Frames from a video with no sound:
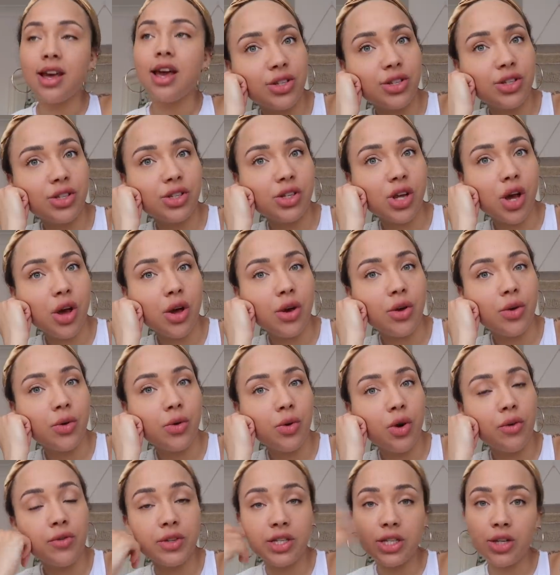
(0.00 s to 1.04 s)
So
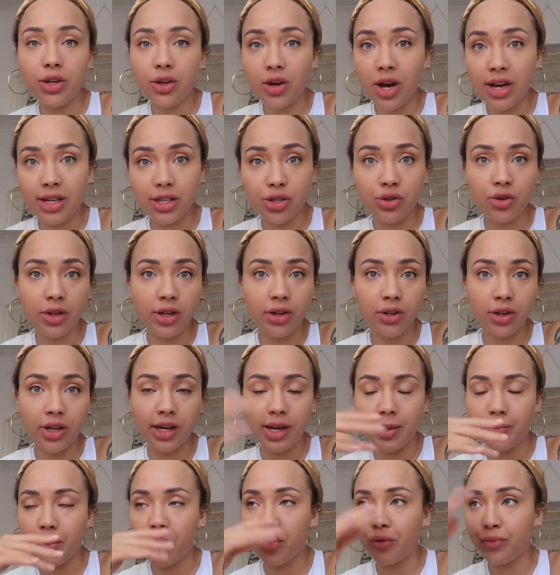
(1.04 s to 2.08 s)
obviously you guys saw a little
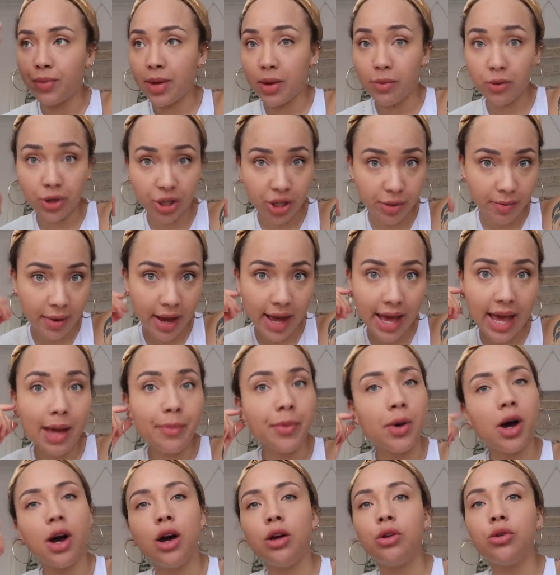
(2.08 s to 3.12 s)
clip of me washing my hair,
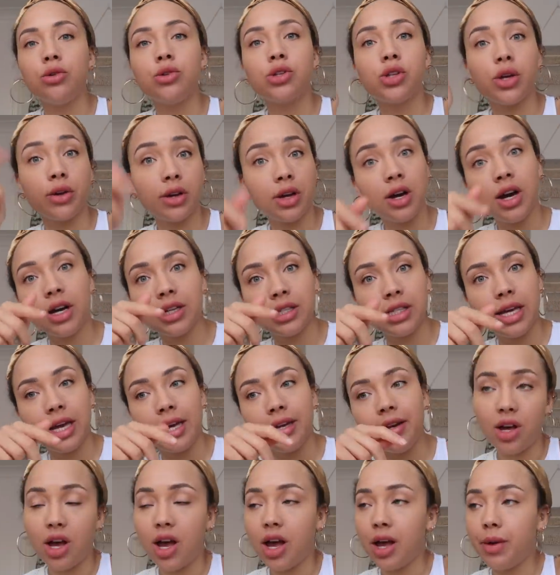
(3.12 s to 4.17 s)
but I'll also cut
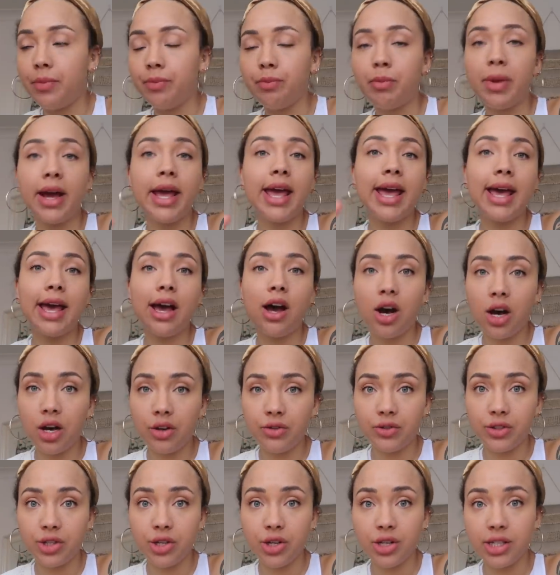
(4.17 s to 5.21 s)
in my hair
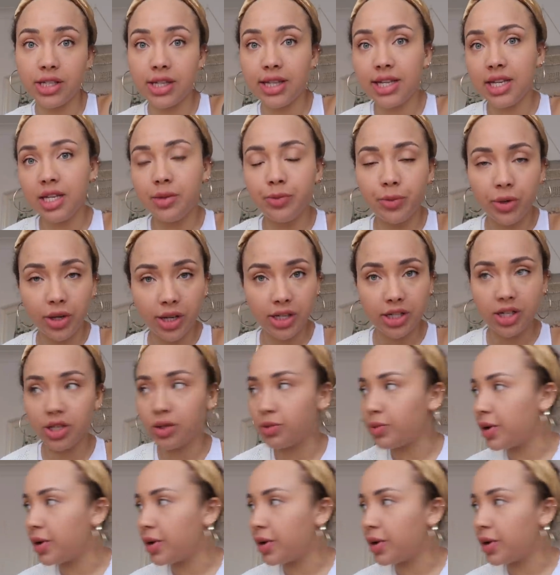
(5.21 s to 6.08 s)
after using these products as